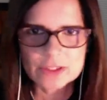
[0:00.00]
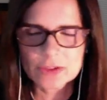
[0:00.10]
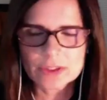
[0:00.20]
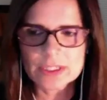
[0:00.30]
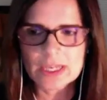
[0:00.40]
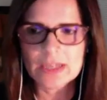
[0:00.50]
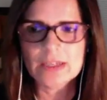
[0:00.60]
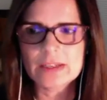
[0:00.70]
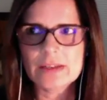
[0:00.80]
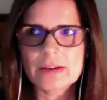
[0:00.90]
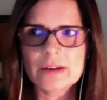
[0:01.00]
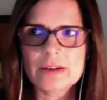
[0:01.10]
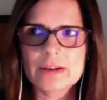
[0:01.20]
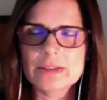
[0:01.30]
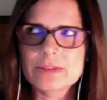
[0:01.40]
You can take it.
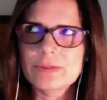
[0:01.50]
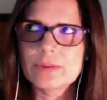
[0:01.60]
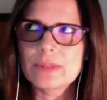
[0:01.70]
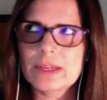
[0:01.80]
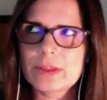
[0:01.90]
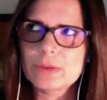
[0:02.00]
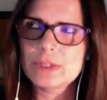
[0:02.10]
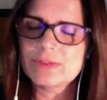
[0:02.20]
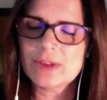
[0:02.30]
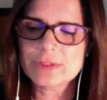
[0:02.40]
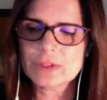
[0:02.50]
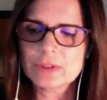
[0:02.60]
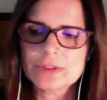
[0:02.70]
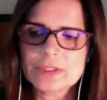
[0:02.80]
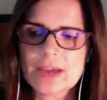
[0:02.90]
It's from like 35th, so a
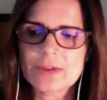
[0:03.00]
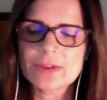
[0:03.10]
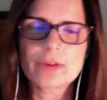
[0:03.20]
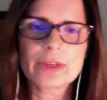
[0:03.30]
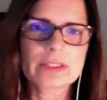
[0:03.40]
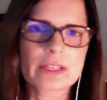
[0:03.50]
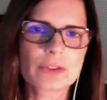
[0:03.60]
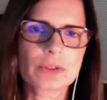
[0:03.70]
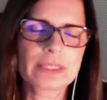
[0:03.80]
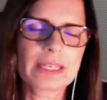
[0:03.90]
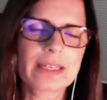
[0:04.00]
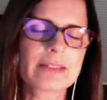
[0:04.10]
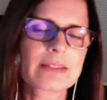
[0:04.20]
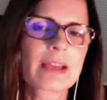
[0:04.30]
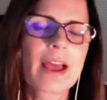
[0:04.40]
little south of Grand Central and East.